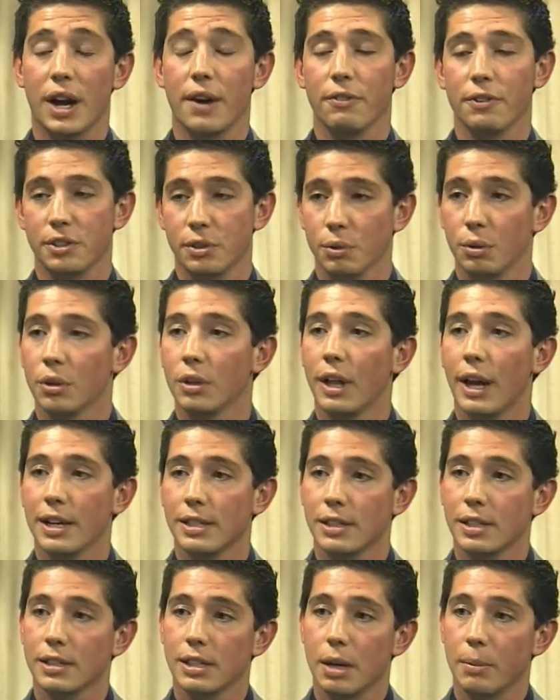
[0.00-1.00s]
every single
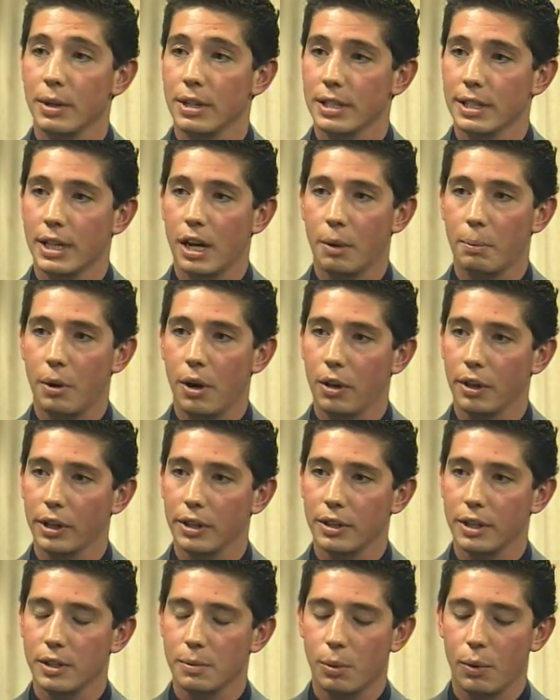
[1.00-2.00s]
class that's coming into Cal Poly
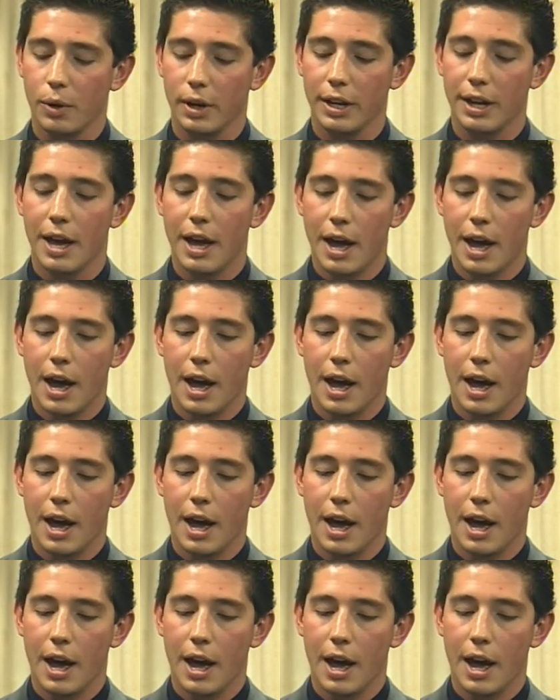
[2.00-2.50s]
at this point.